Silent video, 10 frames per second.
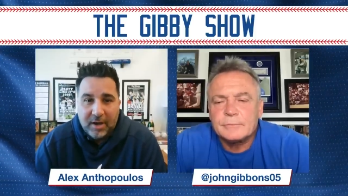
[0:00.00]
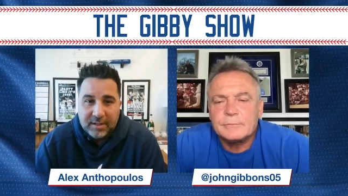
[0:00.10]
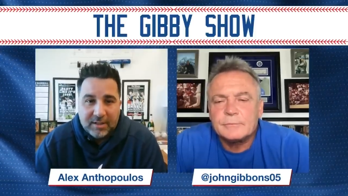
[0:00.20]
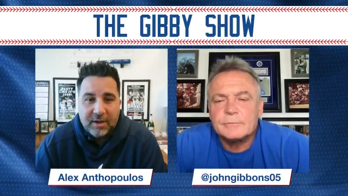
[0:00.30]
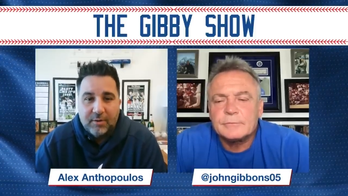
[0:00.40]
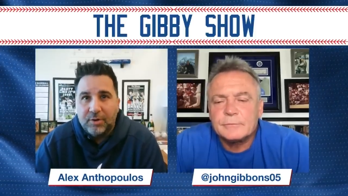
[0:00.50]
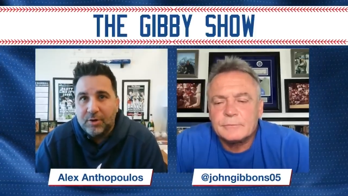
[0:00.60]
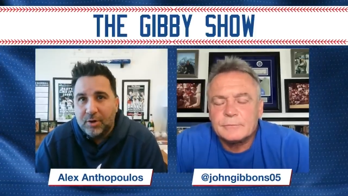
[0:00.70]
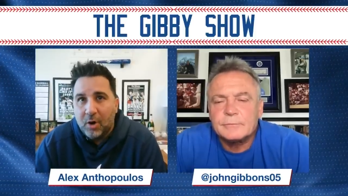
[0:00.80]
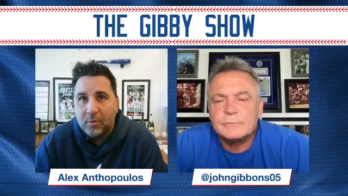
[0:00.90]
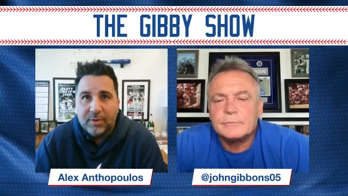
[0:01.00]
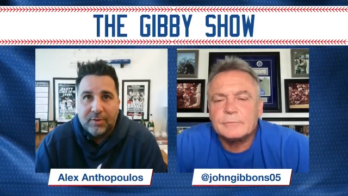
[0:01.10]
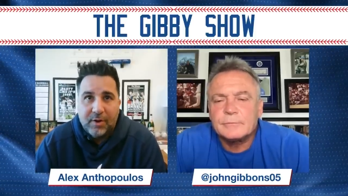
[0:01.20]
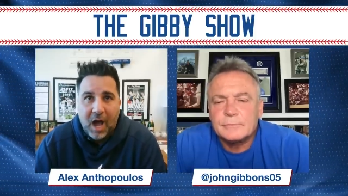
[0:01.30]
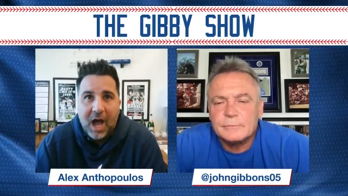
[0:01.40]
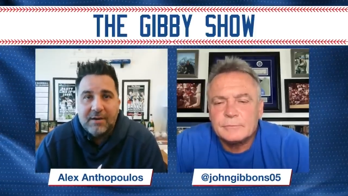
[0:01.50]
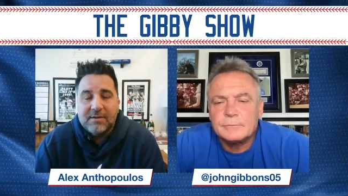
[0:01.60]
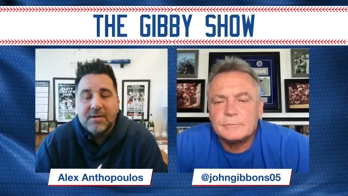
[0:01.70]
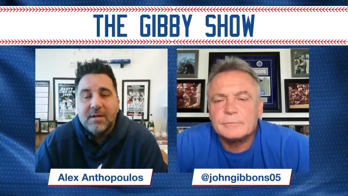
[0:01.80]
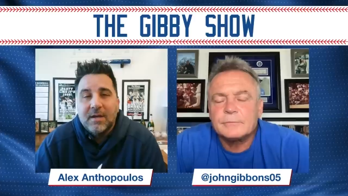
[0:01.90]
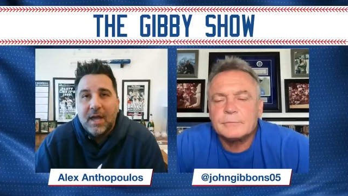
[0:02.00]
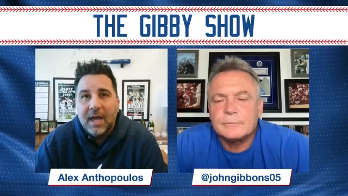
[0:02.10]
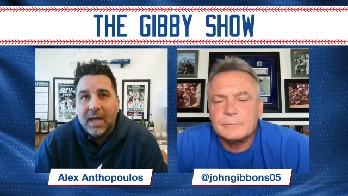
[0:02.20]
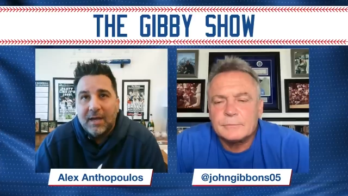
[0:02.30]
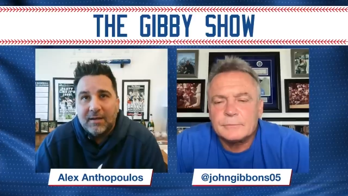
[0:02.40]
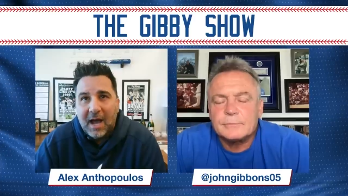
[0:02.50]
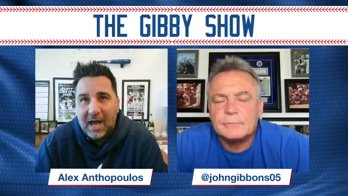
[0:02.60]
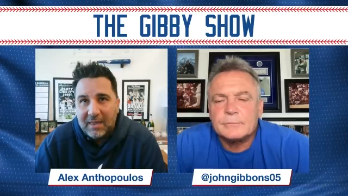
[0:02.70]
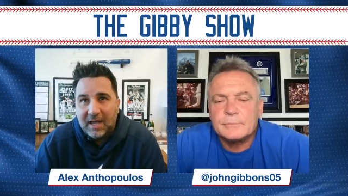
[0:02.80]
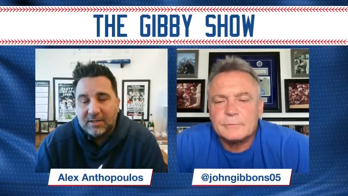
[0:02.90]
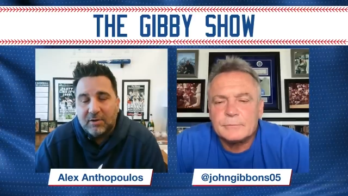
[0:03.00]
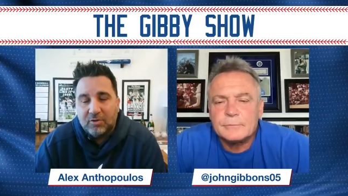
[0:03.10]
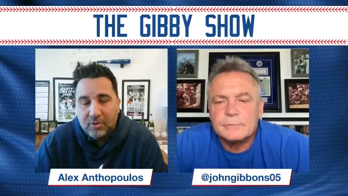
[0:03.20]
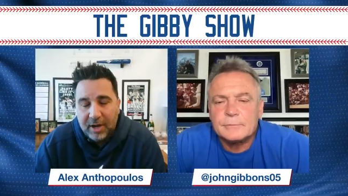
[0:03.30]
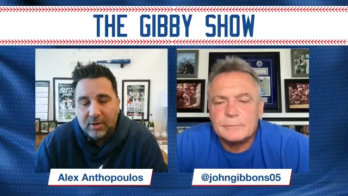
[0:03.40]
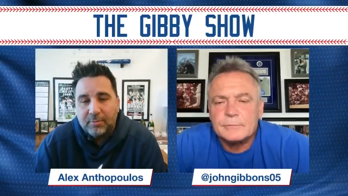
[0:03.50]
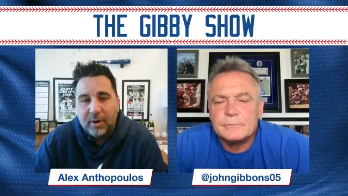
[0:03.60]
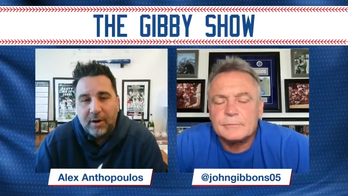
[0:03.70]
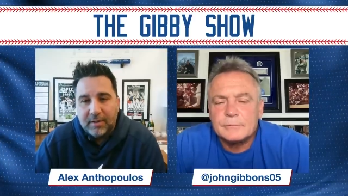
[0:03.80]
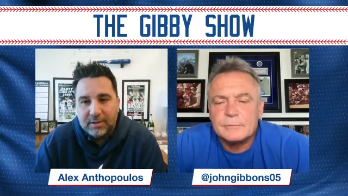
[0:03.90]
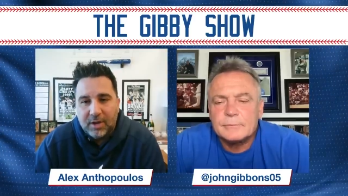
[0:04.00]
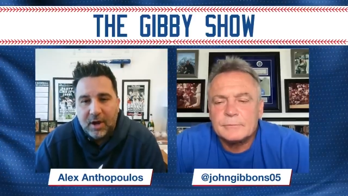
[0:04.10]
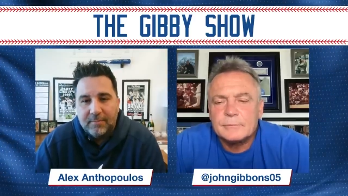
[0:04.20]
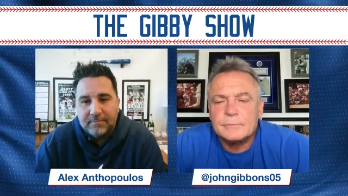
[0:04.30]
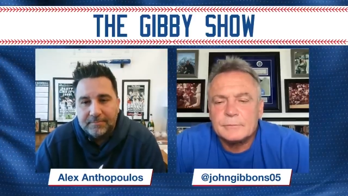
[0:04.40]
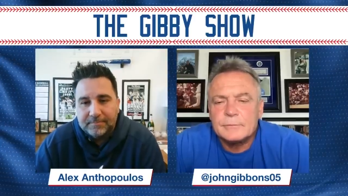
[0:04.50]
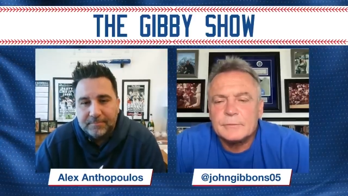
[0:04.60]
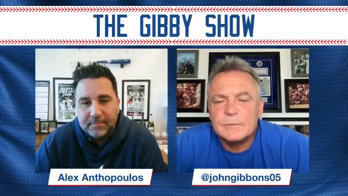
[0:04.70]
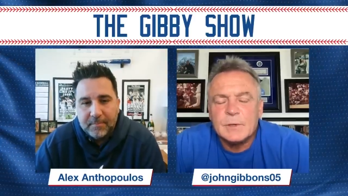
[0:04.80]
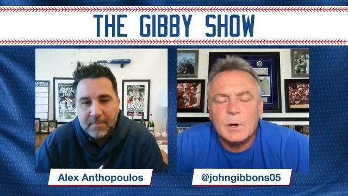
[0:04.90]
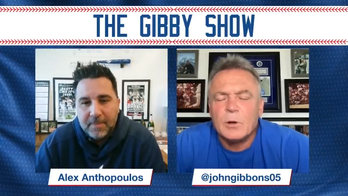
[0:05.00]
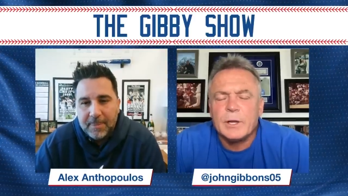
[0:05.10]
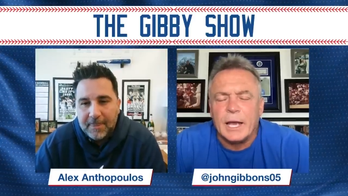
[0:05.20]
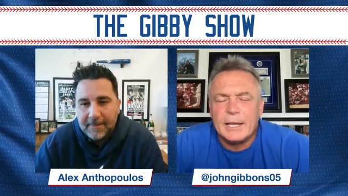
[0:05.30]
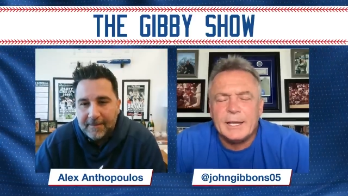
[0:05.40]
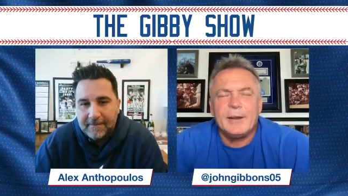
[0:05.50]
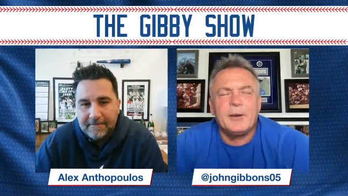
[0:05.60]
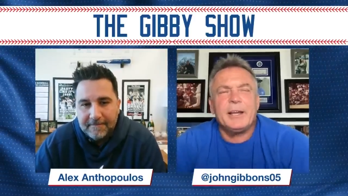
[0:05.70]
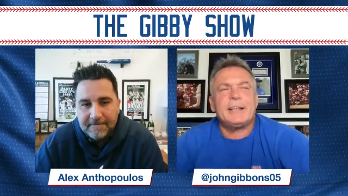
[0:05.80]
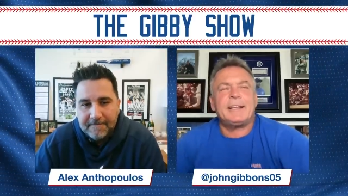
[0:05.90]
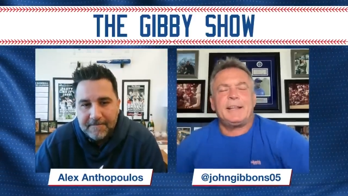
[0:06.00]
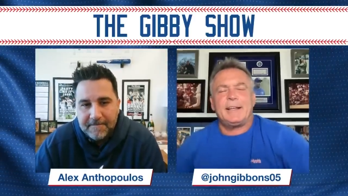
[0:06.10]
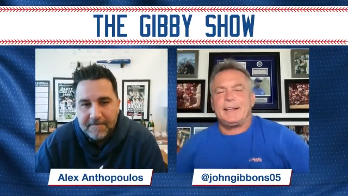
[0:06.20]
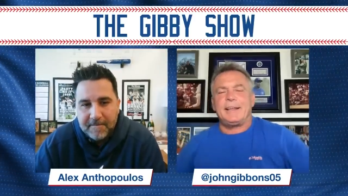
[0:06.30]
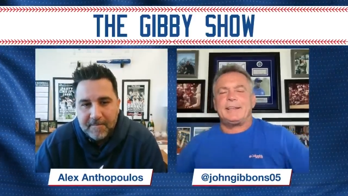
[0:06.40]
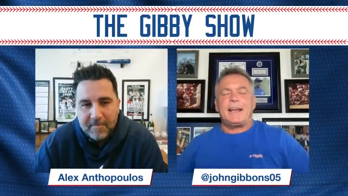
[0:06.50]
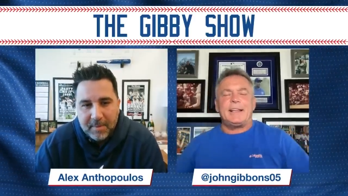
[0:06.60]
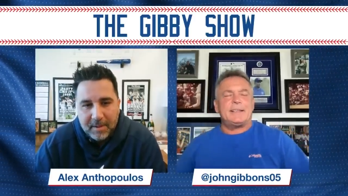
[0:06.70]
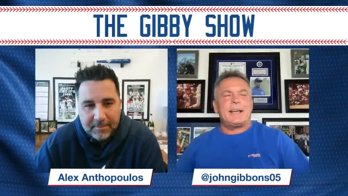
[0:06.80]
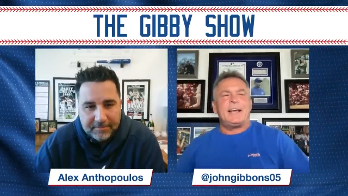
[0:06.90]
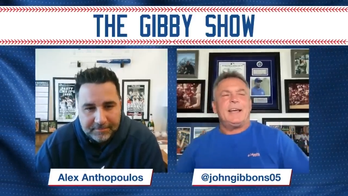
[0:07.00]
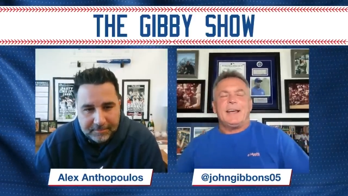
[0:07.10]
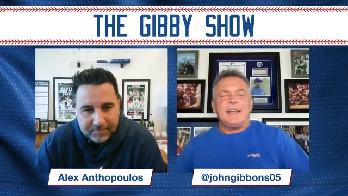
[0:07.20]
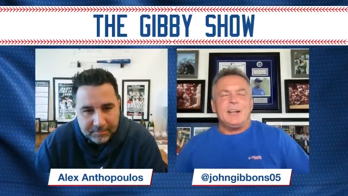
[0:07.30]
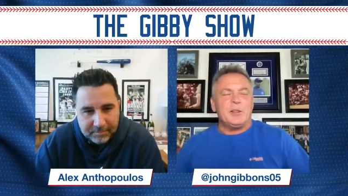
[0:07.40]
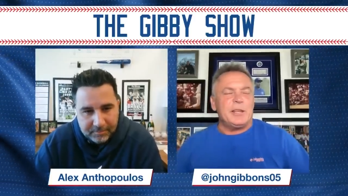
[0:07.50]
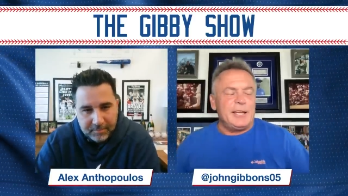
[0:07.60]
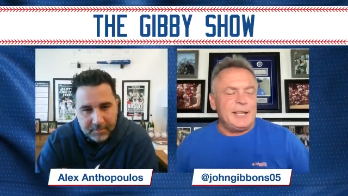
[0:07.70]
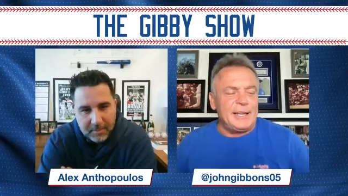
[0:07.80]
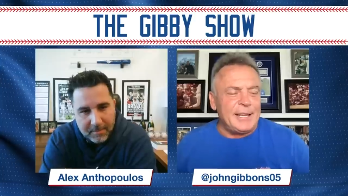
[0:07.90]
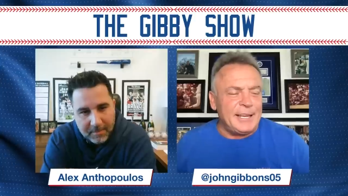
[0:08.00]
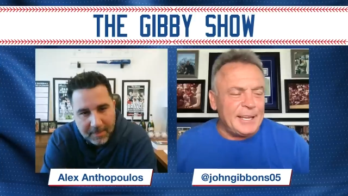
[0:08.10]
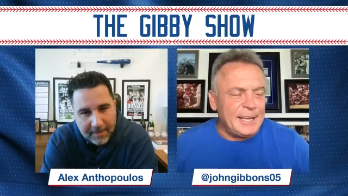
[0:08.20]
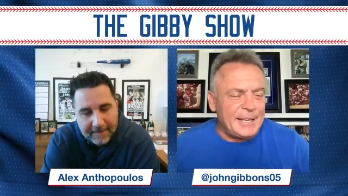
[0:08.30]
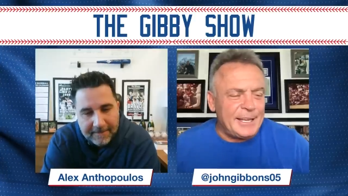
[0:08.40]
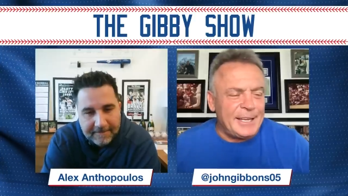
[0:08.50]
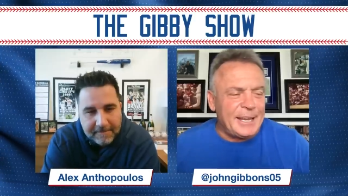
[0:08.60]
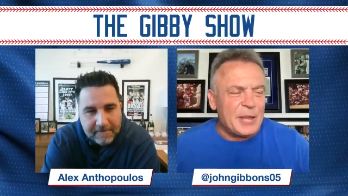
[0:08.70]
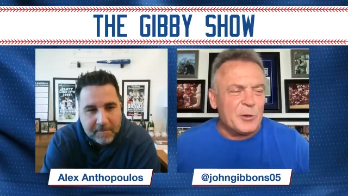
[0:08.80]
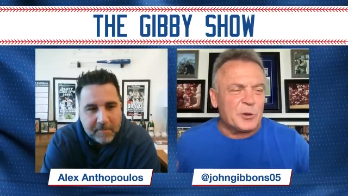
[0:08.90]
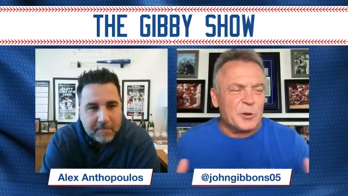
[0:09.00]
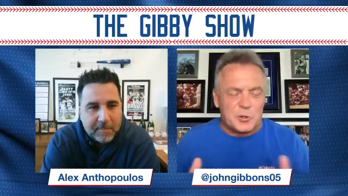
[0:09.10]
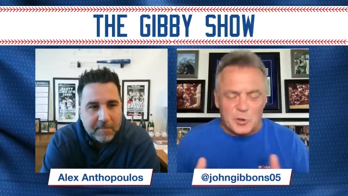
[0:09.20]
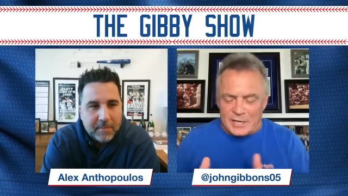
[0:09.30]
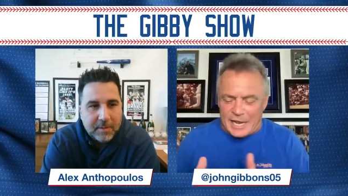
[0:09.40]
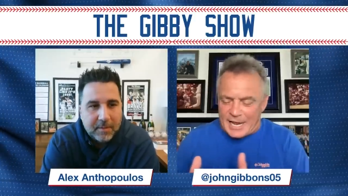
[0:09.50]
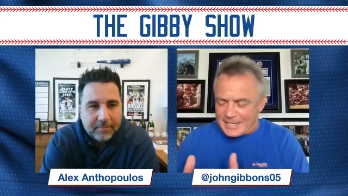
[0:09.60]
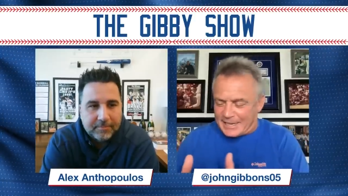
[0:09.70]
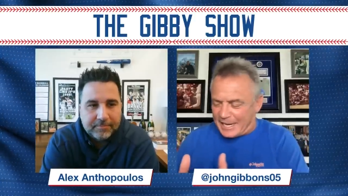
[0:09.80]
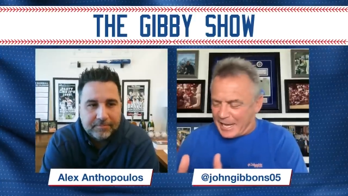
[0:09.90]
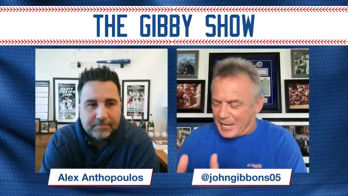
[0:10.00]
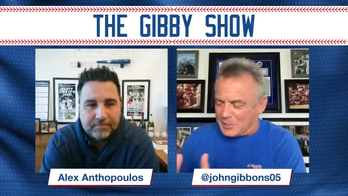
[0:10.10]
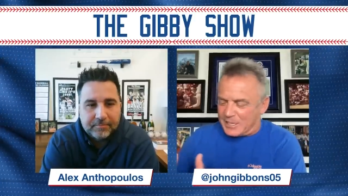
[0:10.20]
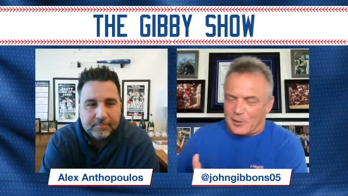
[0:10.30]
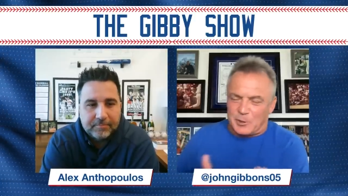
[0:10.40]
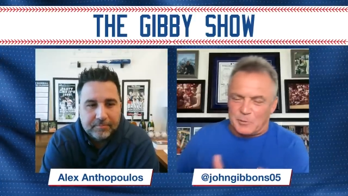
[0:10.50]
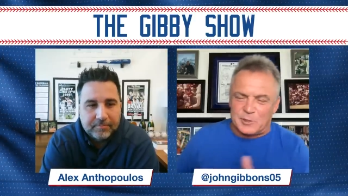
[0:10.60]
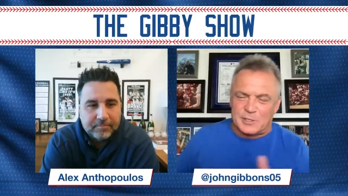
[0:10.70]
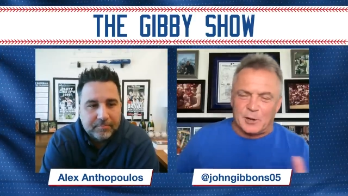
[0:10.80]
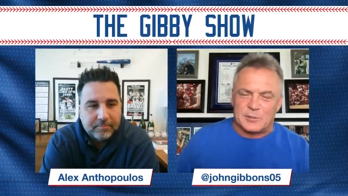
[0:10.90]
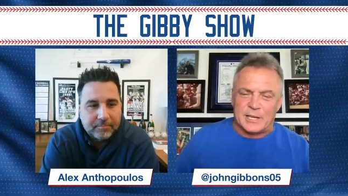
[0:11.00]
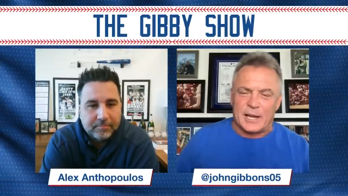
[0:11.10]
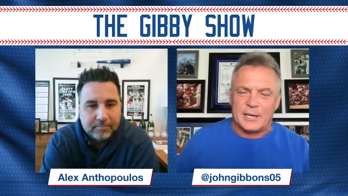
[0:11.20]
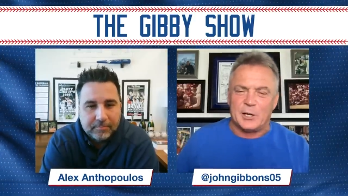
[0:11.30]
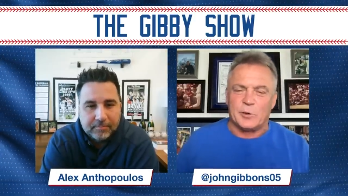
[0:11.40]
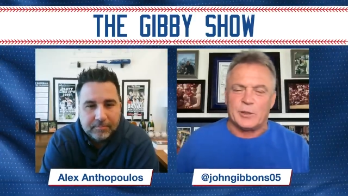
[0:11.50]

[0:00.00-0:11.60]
Speaker 1: got to decide who you're going with or not. And uh, I think it's a critical part of this job. Oh but yeah, you know
Speaker 2: it, it, these guys, these guys, you know the yeah, there's, there's certain guys that they kind of single themselves out, you